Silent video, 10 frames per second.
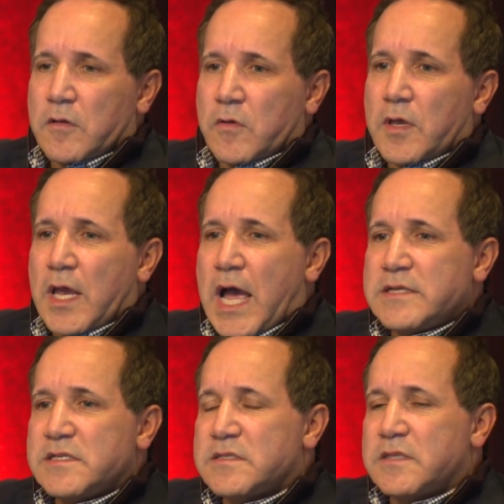Okay, I
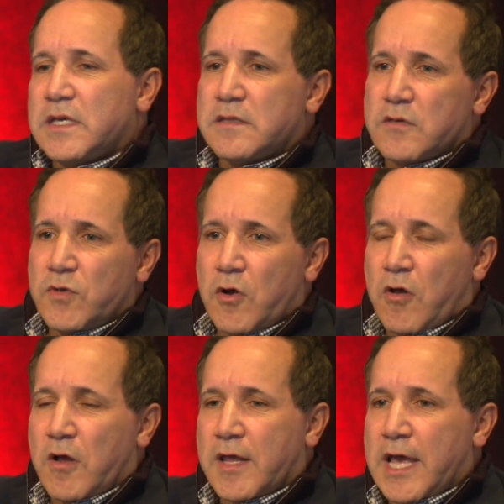just think that we
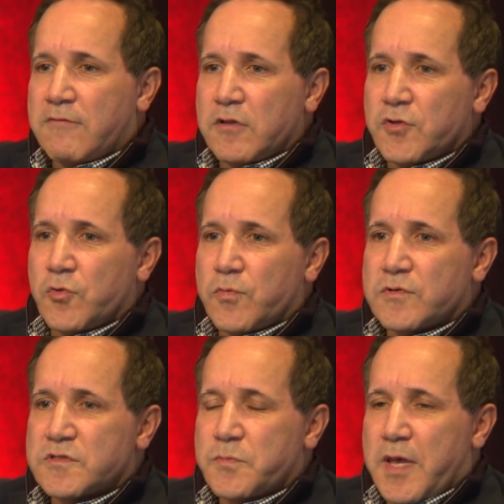all ought to have a little
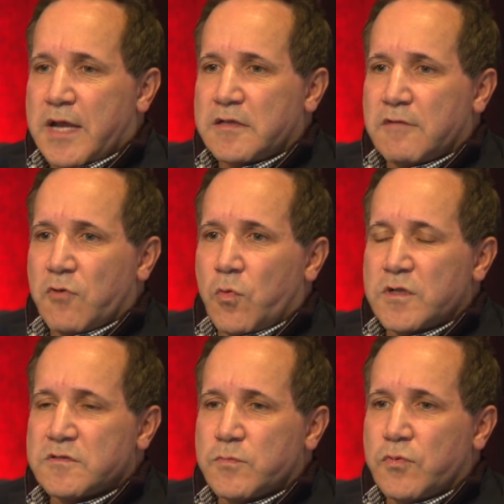perspective on
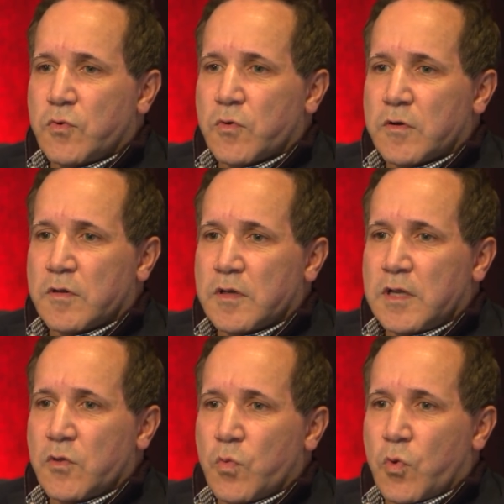what's important
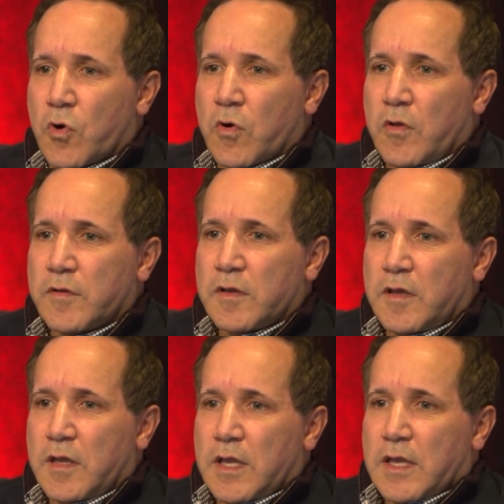in the world.
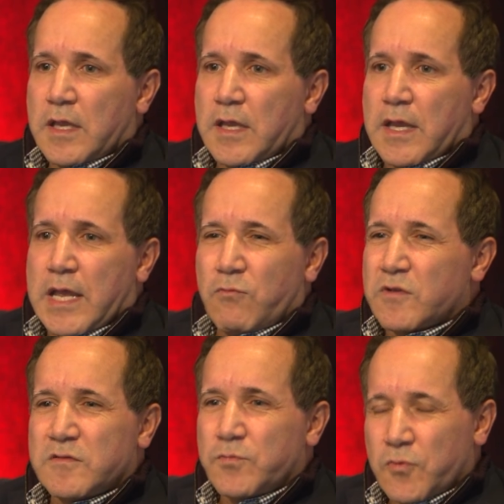And
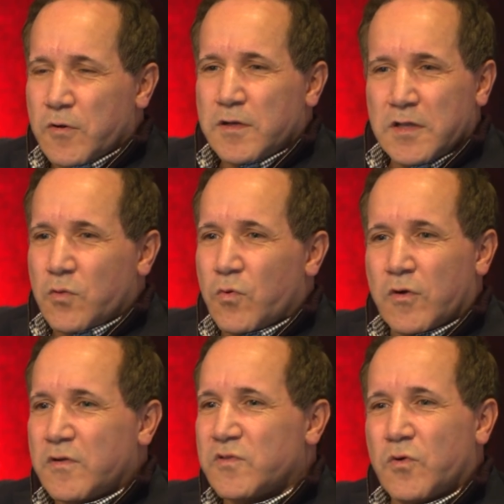what's important in the
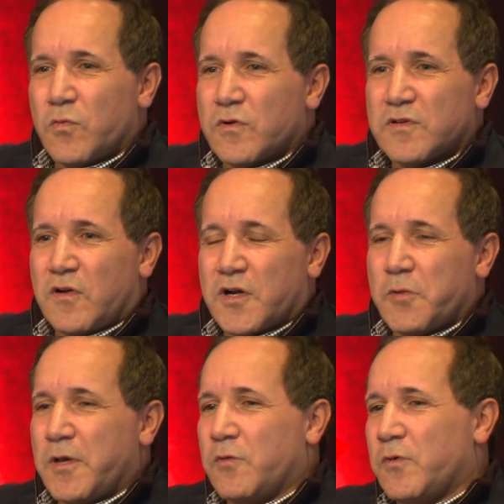world is what we're talking about.